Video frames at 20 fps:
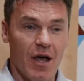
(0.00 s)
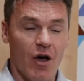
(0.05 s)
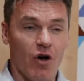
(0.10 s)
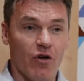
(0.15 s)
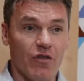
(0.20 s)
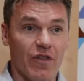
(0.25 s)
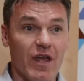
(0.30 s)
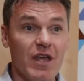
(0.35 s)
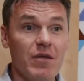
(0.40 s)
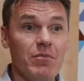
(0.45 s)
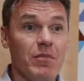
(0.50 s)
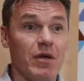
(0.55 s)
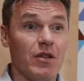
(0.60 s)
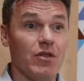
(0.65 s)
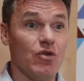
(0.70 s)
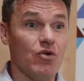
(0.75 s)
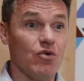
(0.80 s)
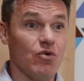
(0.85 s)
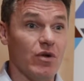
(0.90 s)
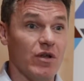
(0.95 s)
On the
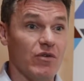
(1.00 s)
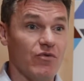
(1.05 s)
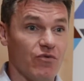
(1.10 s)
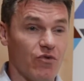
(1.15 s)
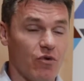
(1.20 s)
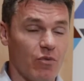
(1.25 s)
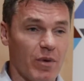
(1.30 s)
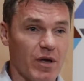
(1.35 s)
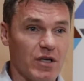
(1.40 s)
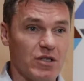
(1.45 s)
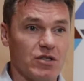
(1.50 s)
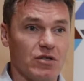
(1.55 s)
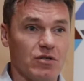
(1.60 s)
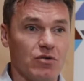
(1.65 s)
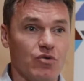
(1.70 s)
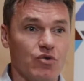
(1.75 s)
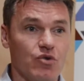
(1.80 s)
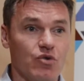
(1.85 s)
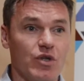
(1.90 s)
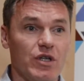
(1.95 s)
immature information,
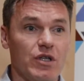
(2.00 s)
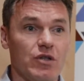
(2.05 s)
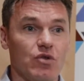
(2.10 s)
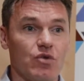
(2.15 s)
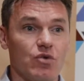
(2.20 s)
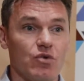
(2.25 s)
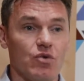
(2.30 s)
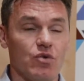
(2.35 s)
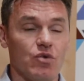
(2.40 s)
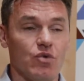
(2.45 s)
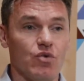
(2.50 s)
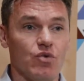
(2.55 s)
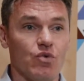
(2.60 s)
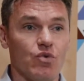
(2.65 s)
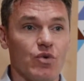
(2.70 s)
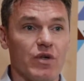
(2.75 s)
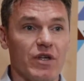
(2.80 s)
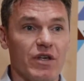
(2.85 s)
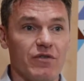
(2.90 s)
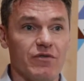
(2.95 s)
you need
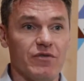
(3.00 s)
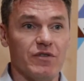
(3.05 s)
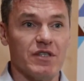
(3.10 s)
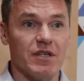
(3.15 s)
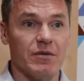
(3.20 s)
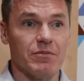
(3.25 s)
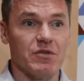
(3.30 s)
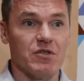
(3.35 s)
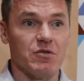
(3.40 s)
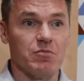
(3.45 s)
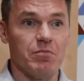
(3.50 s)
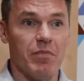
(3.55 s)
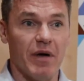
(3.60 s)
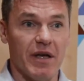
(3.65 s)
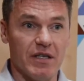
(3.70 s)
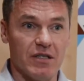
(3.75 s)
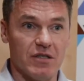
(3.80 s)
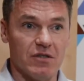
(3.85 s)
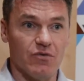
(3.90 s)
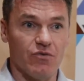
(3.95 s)
to give some
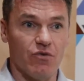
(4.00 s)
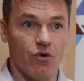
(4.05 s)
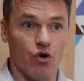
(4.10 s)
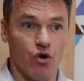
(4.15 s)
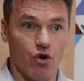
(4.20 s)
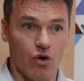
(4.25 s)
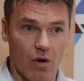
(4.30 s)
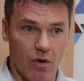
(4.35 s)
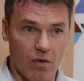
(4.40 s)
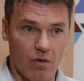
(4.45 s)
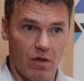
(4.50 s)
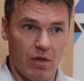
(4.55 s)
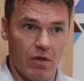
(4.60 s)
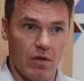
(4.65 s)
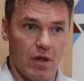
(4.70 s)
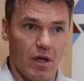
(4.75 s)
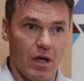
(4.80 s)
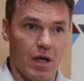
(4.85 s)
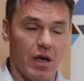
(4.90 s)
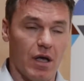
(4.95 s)
space for growth
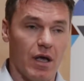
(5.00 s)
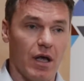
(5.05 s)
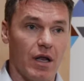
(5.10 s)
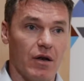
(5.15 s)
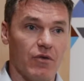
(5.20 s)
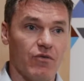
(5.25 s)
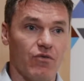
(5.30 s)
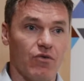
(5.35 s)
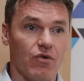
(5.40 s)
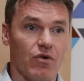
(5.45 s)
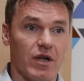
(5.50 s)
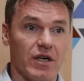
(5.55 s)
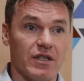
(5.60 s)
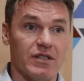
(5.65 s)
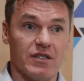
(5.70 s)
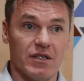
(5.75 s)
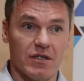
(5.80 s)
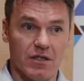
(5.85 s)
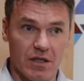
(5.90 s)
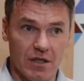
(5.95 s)
and for
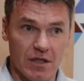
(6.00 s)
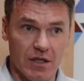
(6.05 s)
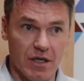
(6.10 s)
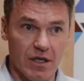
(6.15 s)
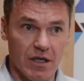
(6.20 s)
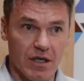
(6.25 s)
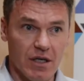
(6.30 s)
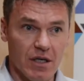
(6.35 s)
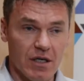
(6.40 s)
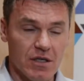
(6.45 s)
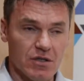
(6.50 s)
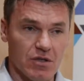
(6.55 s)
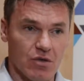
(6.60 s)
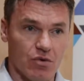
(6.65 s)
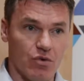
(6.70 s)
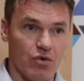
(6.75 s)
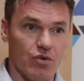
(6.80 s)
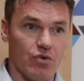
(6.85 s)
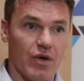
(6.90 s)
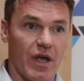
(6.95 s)
uncertainty.
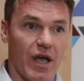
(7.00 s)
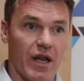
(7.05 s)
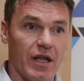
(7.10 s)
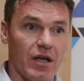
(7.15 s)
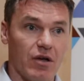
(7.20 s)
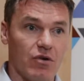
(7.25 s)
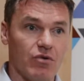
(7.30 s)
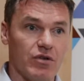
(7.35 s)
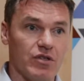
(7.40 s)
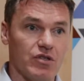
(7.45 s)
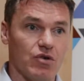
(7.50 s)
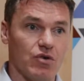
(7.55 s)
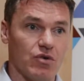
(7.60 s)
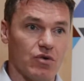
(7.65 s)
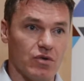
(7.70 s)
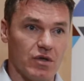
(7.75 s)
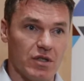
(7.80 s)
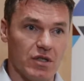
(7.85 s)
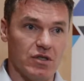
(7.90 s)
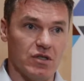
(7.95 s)
So you can increase your
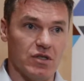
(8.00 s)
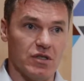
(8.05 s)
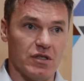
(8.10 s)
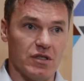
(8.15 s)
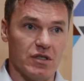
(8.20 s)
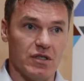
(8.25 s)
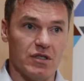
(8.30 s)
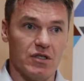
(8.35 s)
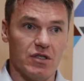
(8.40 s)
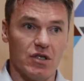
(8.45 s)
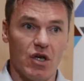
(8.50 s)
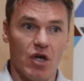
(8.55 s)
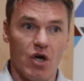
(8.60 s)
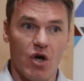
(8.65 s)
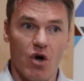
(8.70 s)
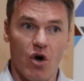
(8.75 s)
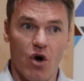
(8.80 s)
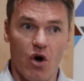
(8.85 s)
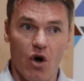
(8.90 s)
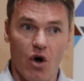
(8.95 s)
contingencies
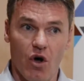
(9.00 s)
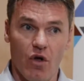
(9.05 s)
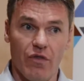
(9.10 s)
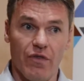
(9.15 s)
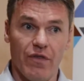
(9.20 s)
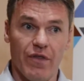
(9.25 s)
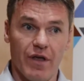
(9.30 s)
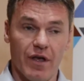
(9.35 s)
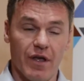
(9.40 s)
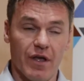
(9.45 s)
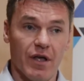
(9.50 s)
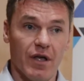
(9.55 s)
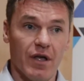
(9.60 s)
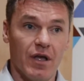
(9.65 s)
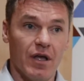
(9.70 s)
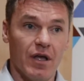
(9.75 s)
on the